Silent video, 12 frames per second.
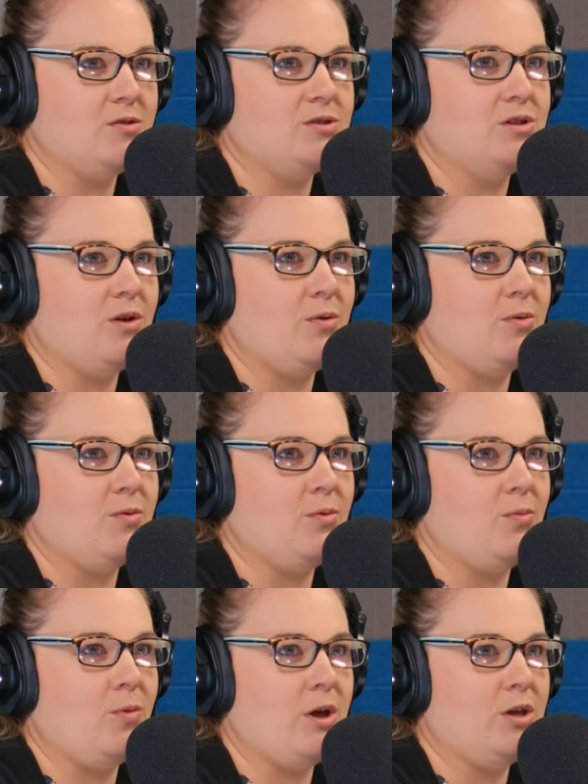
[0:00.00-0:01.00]
so
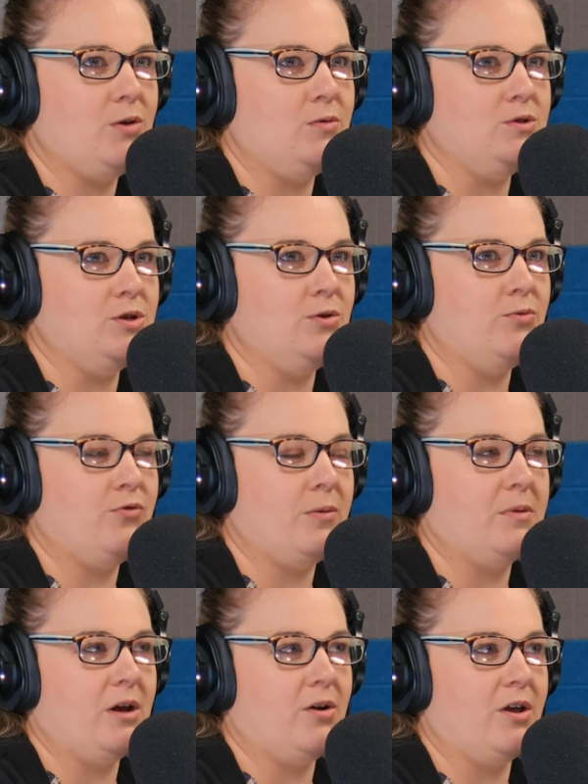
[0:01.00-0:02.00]
what you do from
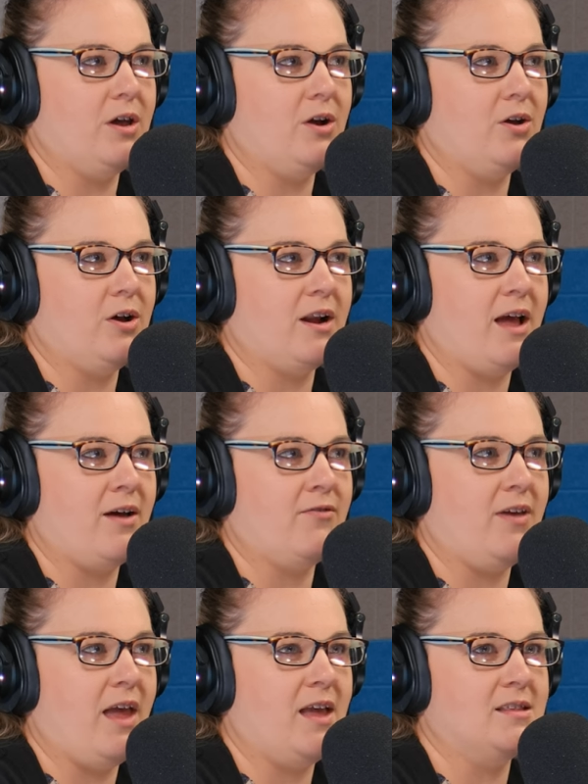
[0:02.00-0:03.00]
year to year, you're going to have
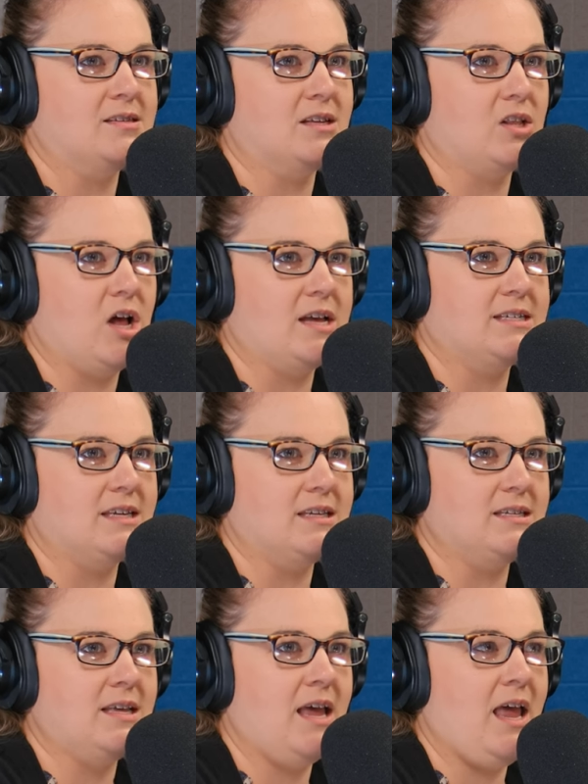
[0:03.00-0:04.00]
gains and losses.